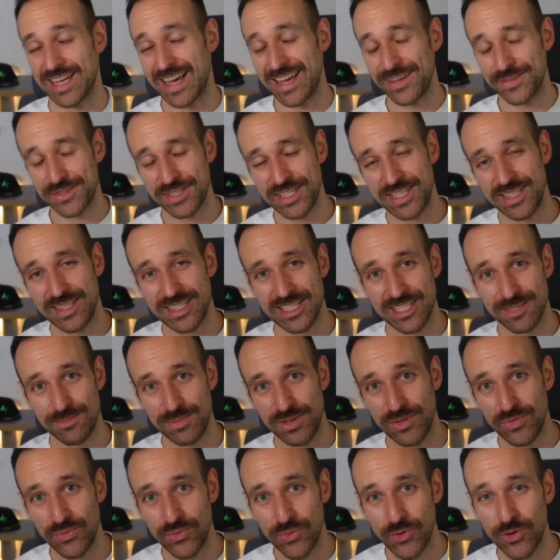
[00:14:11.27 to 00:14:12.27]
I've seen this
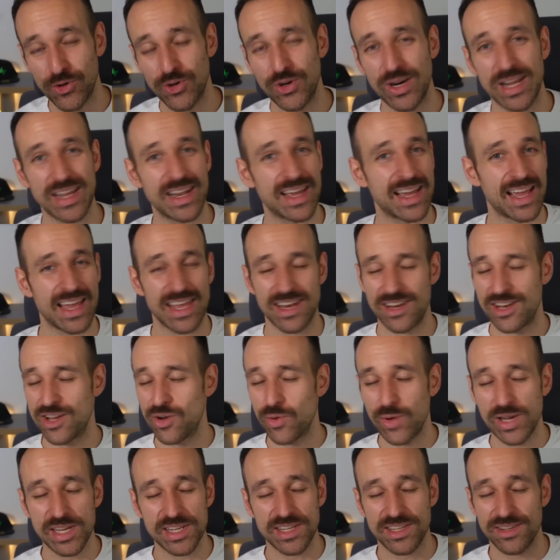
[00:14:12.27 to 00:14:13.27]
before and I had
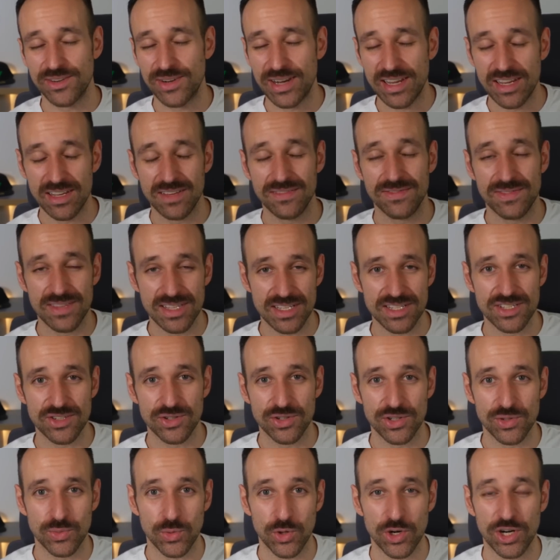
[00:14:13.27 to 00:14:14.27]
no idea if this
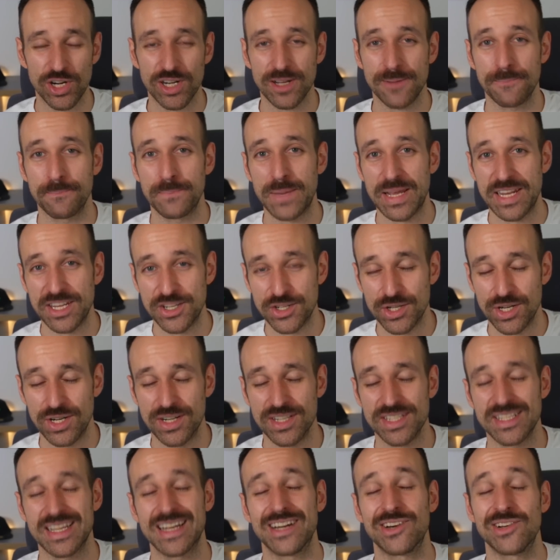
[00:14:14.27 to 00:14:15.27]
could work, but it
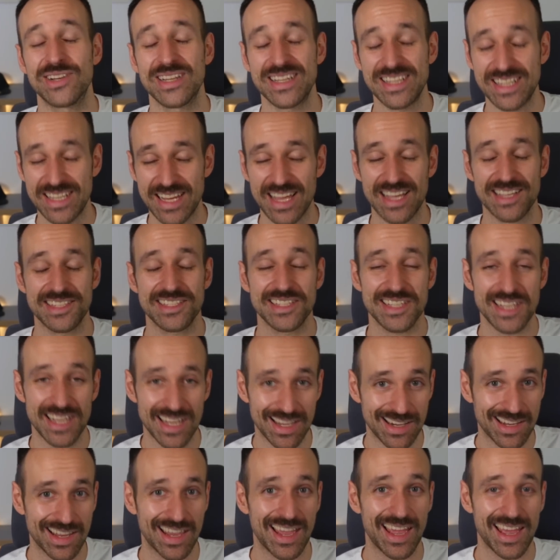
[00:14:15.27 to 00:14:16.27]
turns out, yes,
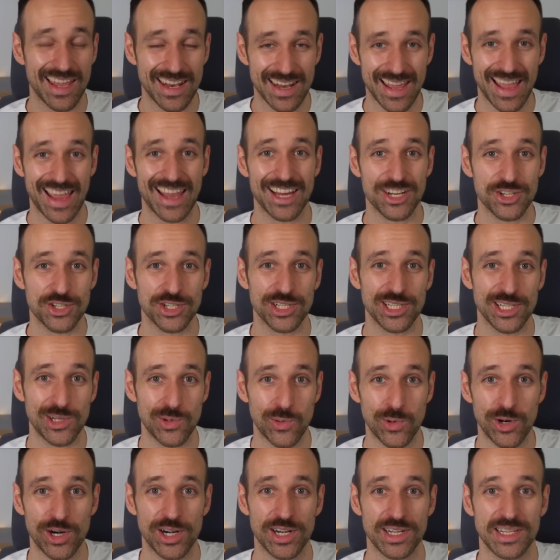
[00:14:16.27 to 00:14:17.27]
it can actually
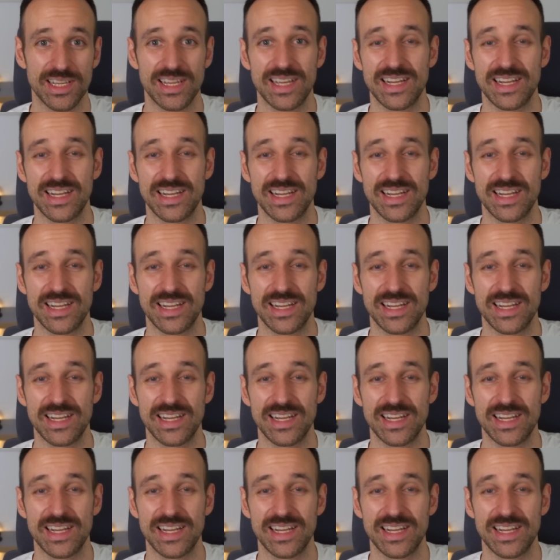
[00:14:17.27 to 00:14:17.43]
work.